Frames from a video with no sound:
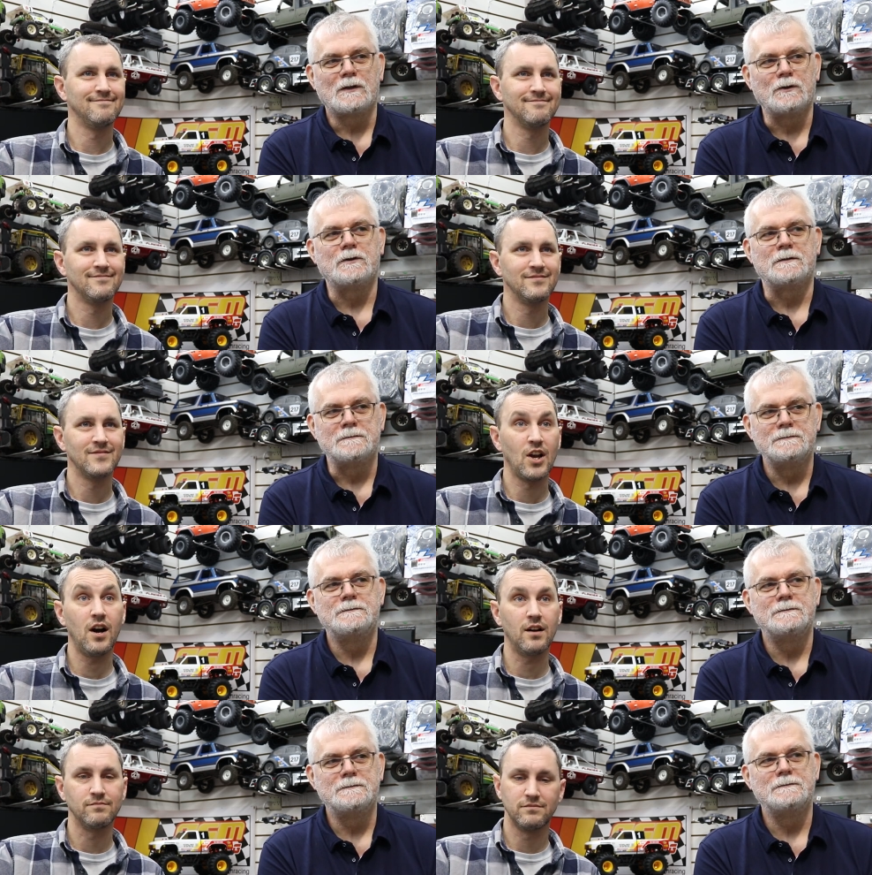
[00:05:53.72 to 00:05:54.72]
Speaker 1: Cool.
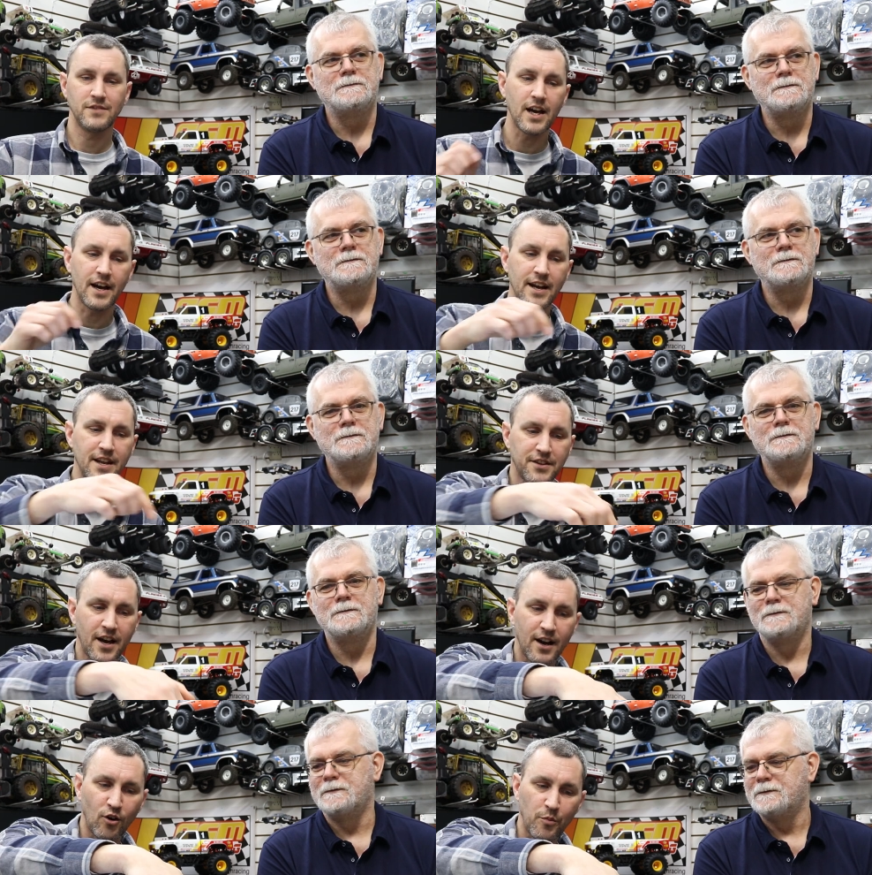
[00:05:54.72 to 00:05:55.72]
Ah, yeah, any
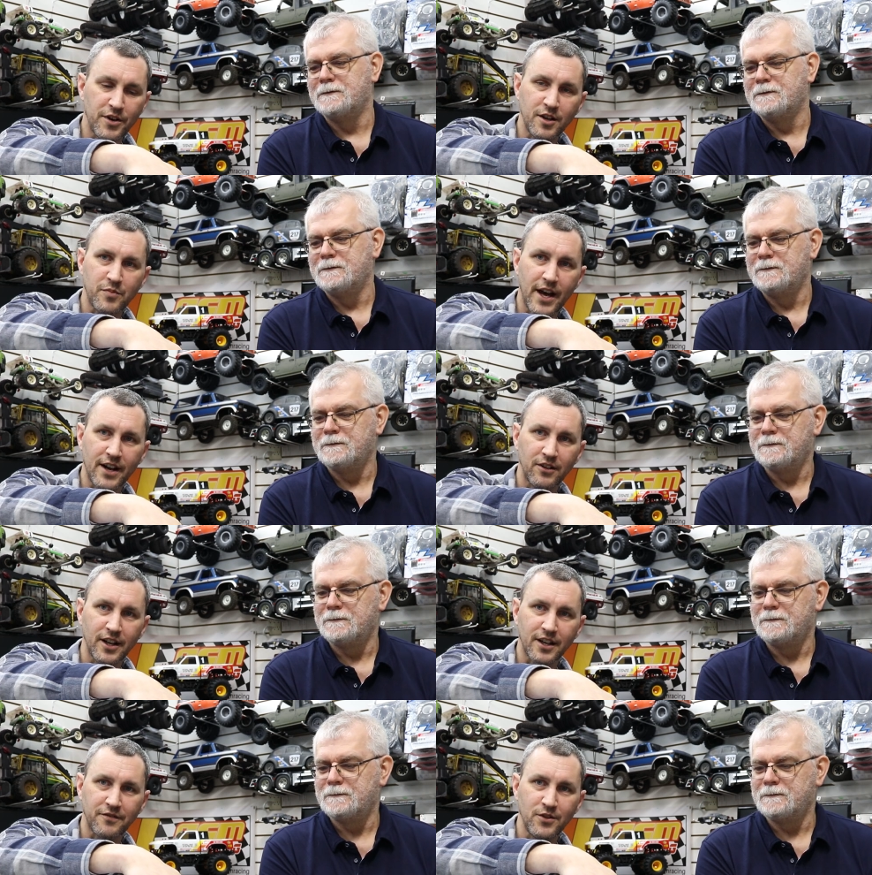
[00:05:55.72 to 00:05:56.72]
kind of opening door? panel,
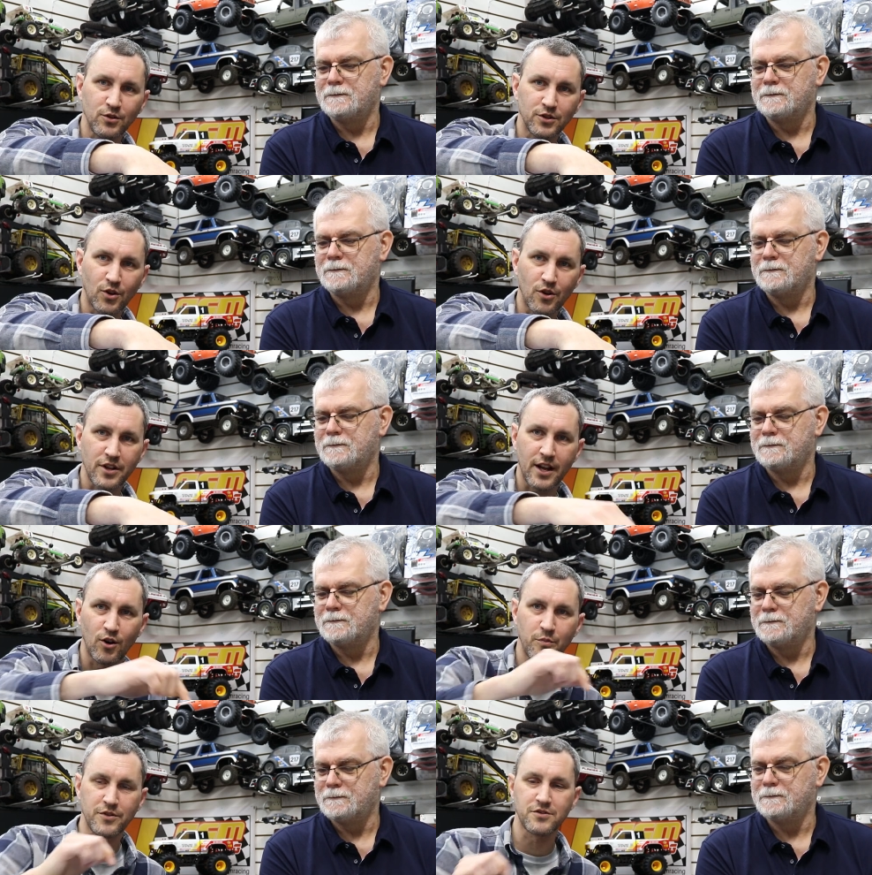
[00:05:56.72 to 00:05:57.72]
like a fuel door that
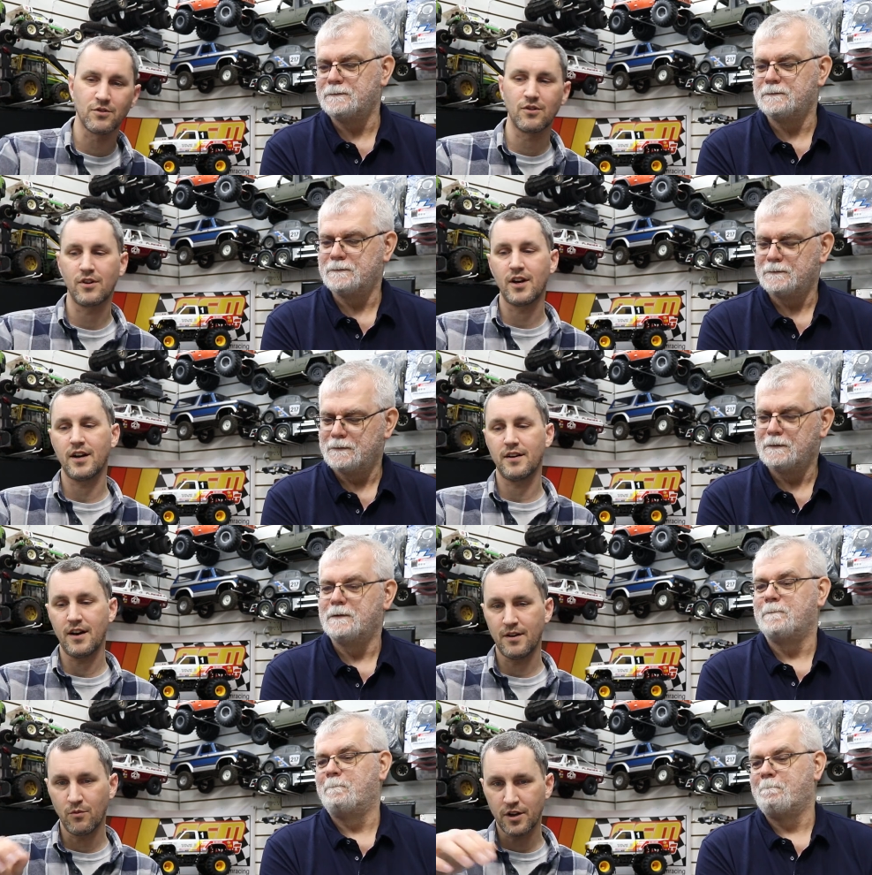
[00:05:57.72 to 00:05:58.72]
opens, or
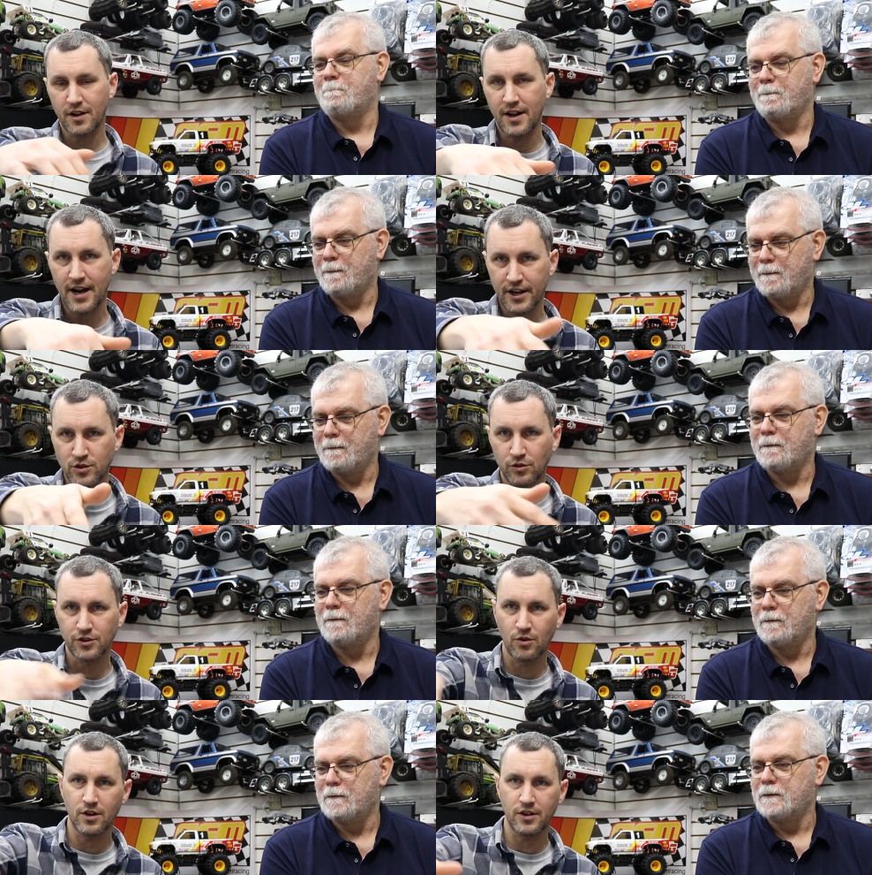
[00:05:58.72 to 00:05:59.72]
uh, want uh, an actual
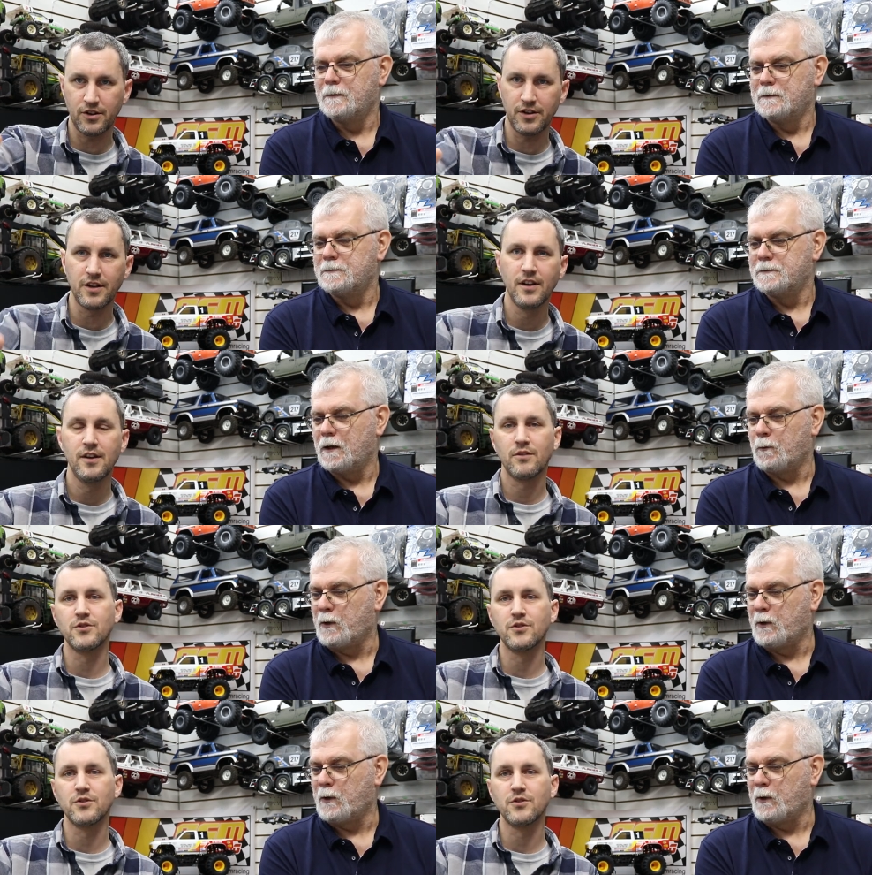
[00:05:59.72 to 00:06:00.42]
door, a hood. A